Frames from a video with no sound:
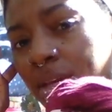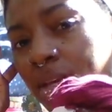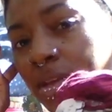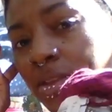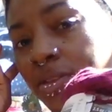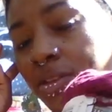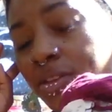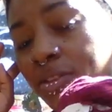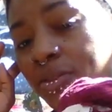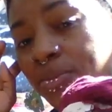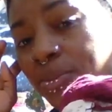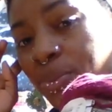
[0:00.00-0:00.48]

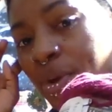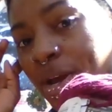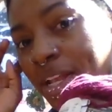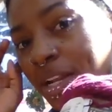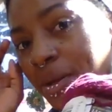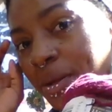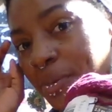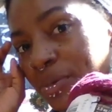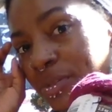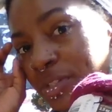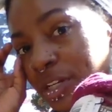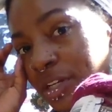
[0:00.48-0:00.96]
this brand
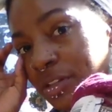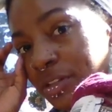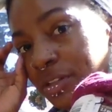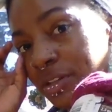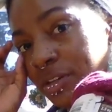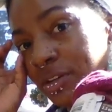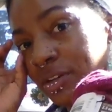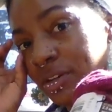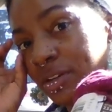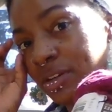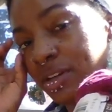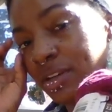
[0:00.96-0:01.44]
in
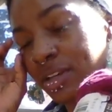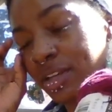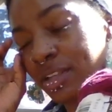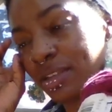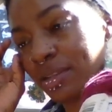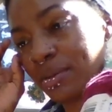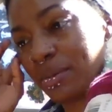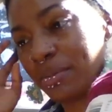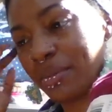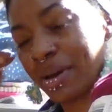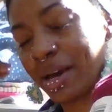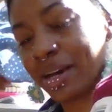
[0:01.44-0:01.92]
particular,
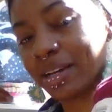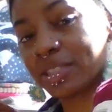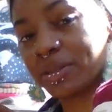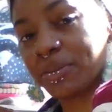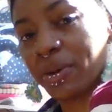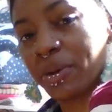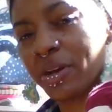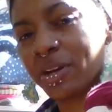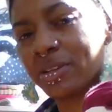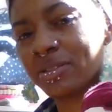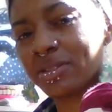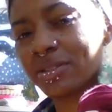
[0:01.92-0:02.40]
in my
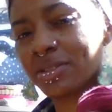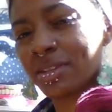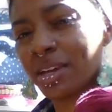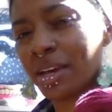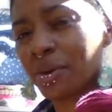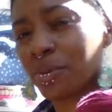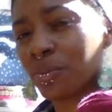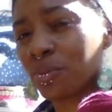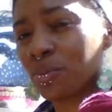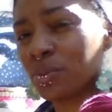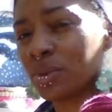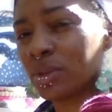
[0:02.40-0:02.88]
experience, is
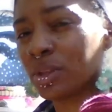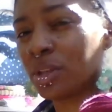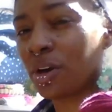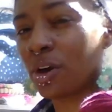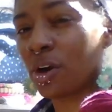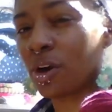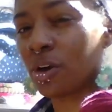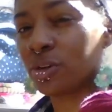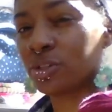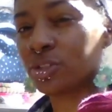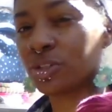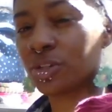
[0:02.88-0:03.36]
like really
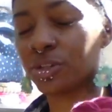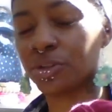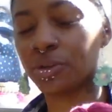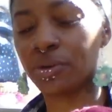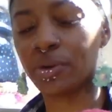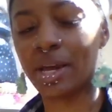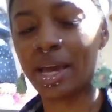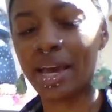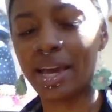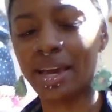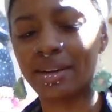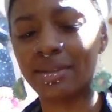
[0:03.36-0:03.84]
harsh on your
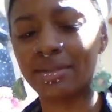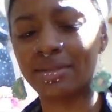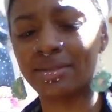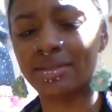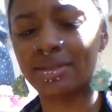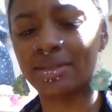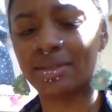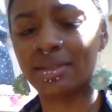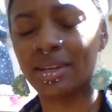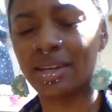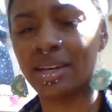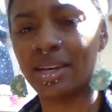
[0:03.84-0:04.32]

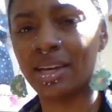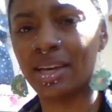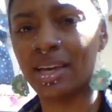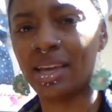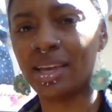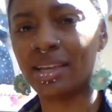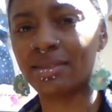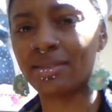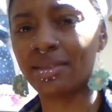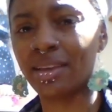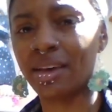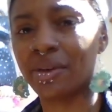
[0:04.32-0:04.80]
hands.
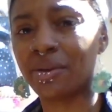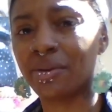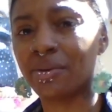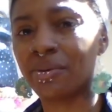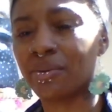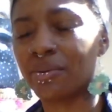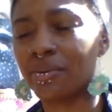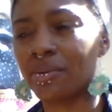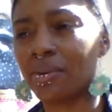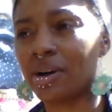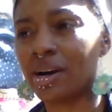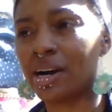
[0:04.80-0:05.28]
It's like,
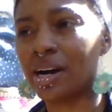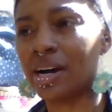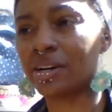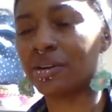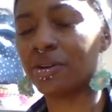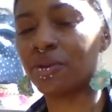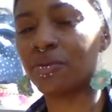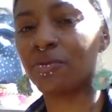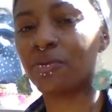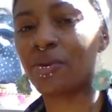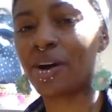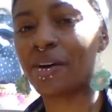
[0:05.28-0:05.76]
I don't
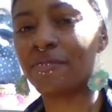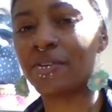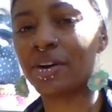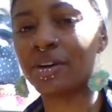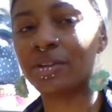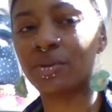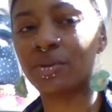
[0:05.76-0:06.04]
know if I found